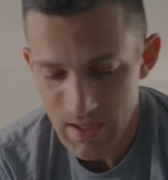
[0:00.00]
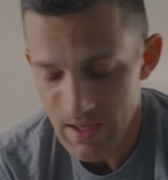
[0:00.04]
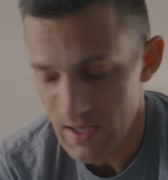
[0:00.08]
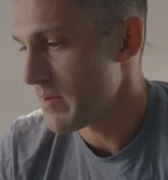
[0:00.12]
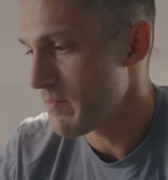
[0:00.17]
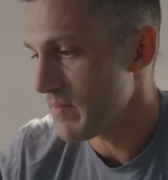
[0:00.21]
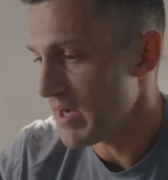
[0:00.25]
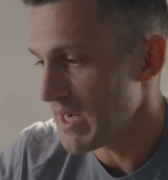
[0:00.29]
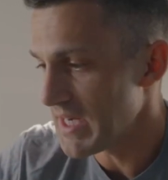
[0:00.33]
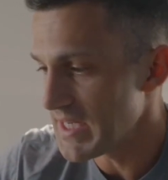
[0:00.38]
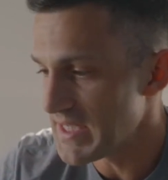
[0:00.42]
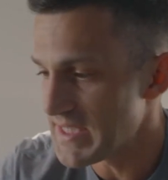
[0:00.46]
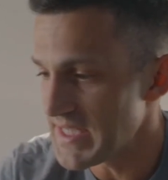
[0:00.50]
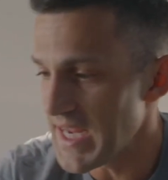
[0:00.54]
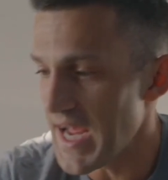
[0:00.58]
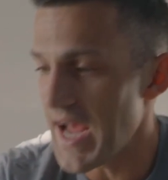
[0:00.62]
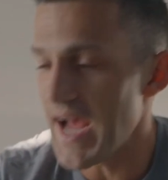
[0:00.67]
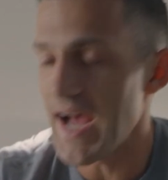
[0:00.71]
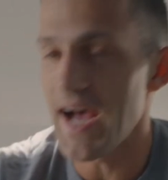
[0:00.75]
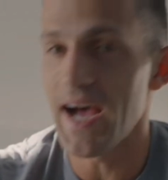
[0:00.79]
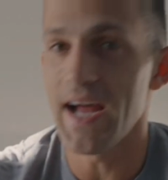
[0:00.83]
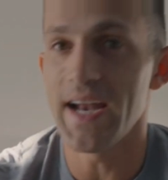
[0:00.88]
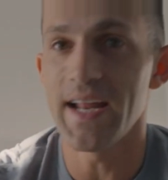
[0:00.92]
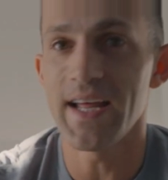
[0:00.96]
My
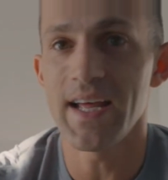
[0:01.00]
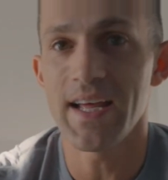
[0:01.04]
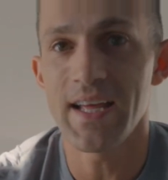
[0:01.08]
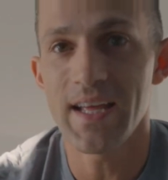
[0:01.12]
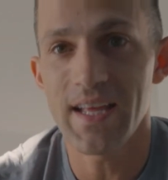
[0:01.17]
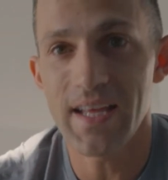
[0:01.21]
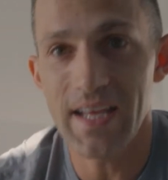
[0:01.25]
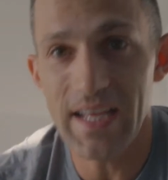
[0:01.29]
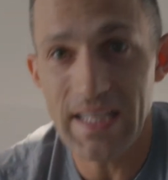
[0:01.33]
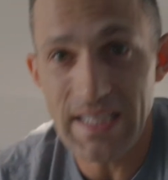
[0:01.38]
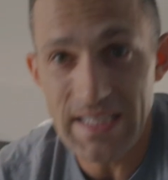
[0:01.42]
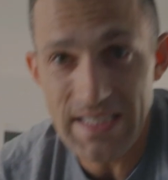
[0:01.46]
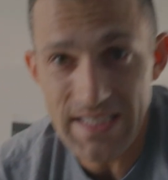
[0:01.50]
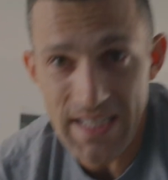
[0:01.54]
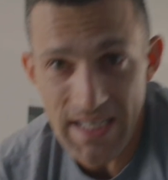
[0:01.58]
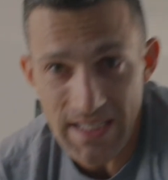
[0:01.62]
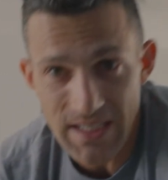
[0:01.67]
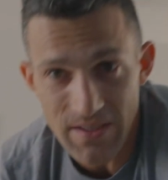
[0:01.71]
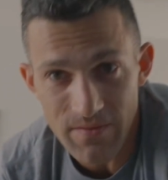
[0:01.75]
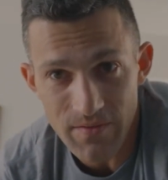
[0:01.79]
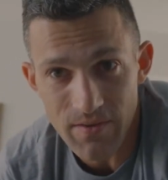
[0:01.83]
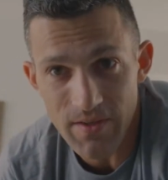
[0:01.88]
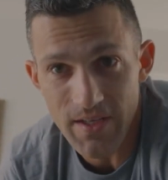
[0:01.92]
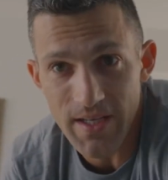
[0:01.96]
dad
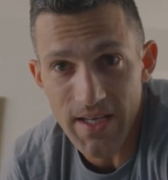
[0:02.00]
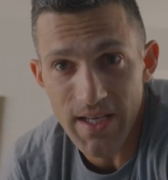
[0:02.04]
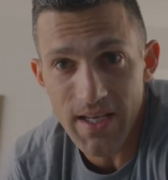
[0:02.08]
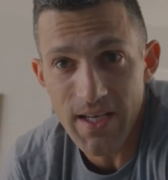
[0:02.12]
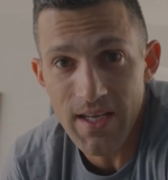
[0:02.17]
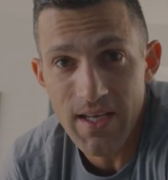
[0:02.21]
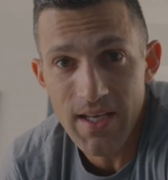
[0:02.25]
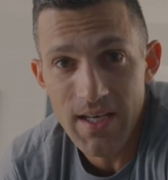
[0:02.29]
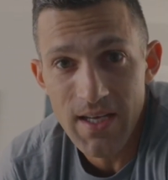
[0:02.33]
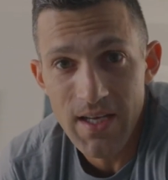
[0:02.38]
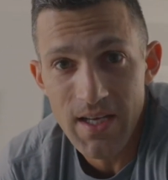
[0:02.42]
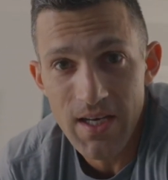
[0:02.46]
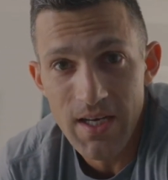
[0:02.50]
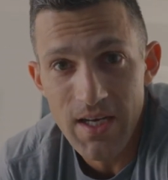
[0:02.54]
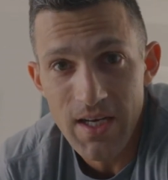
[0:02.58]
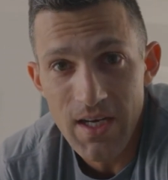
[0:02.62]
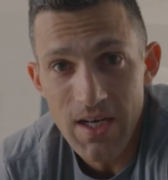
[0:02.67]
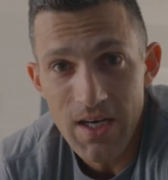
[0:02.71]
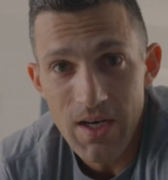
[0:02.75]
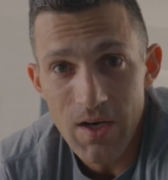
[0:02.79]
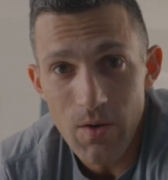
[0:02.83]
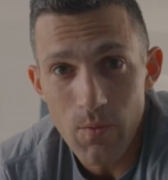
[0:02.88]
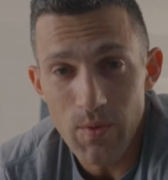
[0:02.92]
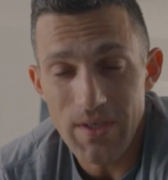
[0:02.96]
instinctively
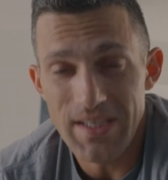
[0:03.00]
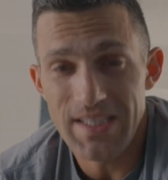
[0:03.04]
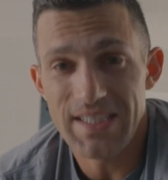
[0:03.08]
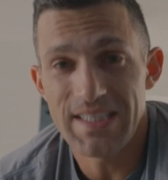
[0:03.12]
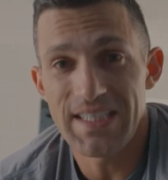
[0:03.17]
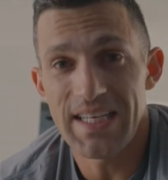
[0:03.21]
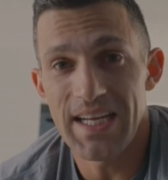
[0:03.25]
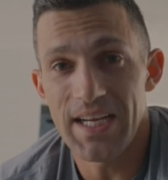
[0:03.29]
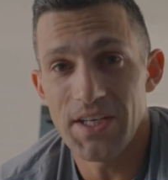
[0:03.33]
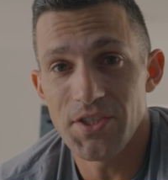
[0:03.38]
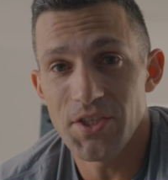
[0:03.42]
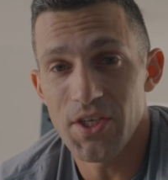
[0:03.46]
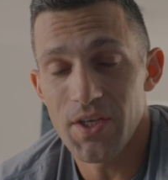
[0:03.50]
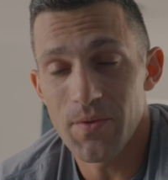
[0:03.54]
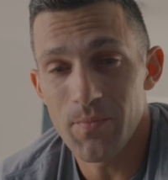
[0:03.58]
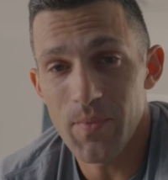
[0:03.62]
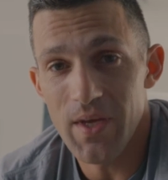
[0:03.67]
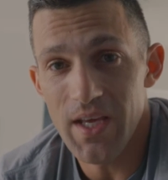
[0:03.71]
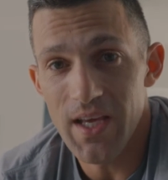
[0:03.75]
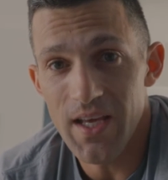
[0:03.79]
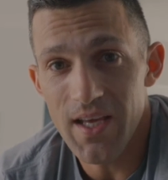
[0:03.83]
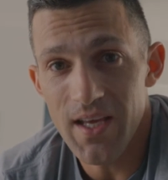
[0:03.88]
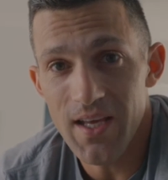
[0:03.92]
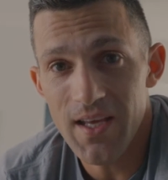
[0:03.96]
was teaching
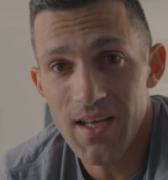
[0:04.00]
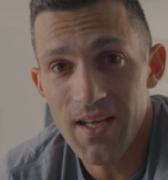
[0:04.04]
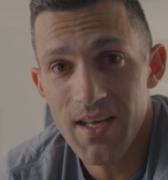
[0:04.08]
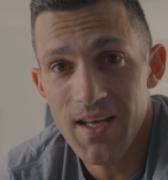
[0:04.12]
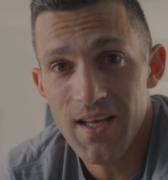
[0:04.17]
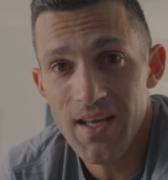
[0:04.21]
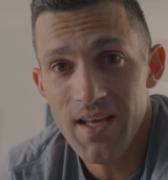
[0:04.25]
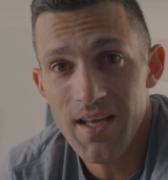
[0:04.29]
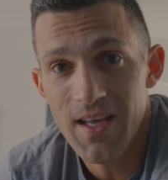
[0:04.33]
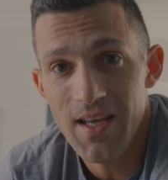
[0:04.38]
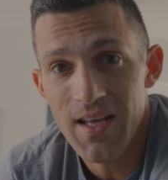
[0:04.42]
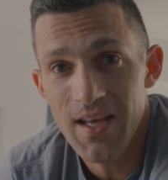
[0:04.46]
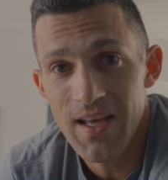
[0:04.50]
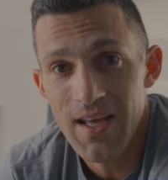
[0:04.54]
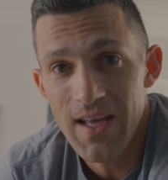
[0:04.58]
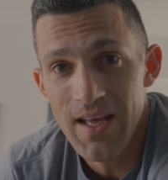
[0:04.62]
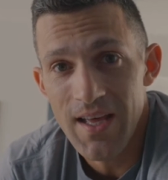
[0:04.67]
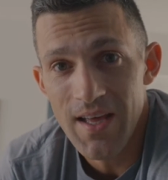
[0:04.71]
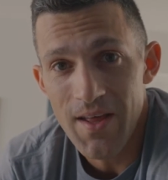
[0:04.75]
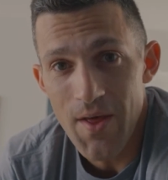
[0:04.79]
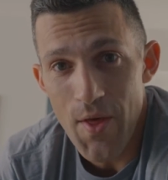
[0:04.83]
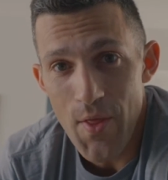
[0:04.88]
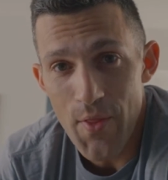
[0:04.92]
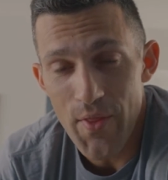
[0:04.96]
me
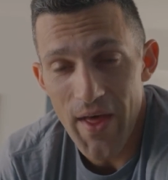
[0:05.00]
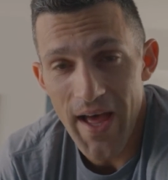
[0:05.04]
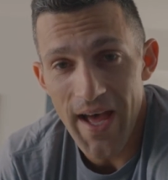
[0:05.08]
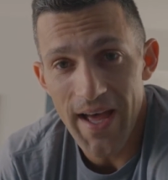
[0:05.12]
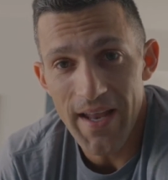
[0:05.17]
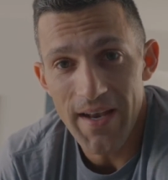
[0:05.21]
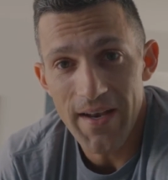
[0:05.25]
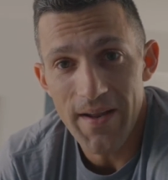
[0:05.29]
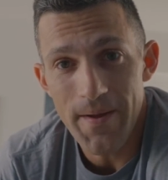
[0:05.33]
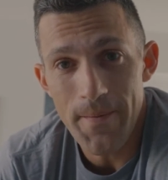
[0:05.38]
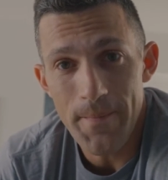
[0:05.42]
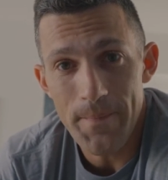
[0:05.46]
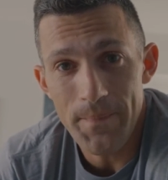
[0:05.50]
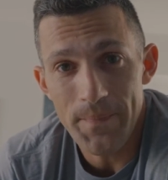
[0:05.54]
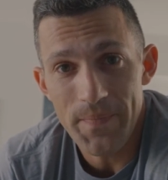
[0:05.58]
that